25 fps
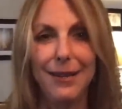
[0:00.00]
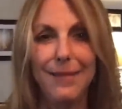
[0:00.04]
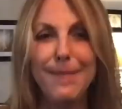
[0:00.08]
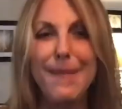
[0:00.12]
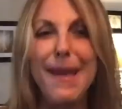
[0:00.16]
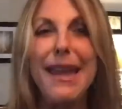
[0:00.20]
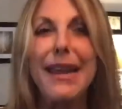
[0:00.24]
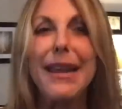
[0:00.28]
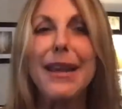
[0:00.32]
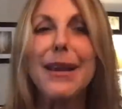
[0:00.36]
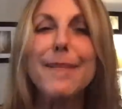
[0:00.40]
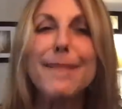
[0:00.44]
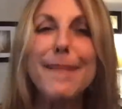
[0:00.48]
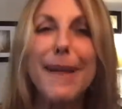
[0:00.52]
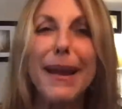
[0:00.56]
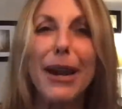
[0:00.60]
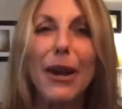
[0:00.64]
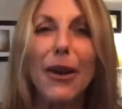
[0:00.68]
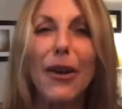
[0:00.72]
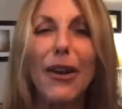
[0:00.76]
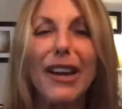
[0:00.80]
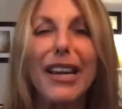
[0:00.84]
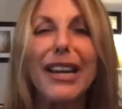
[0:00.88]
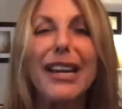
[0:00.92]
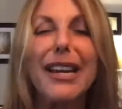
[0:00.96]
Make
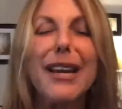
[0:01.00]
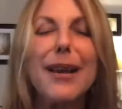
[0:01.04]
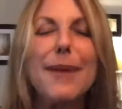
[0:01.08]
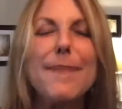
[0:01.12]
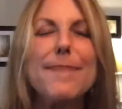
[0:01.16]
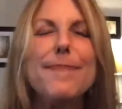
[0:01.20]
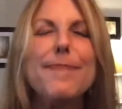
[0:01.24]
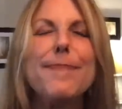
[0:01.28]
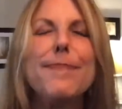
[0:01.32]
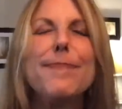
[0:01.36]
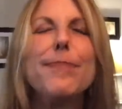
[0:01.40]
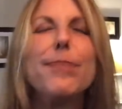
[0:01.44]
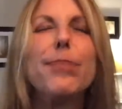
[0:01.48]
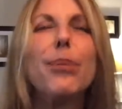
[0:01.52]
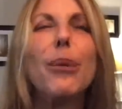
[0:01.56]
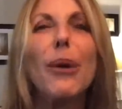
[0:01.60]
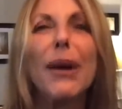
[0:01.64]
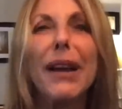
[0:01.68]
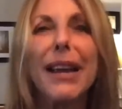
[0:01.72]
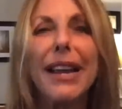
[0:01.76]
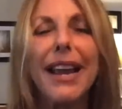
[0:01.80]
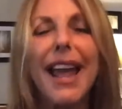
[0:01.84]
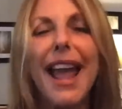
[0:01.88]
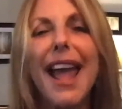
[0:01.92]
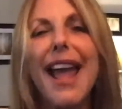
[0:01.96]
America
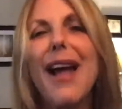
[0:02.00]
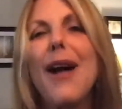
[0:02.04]
bring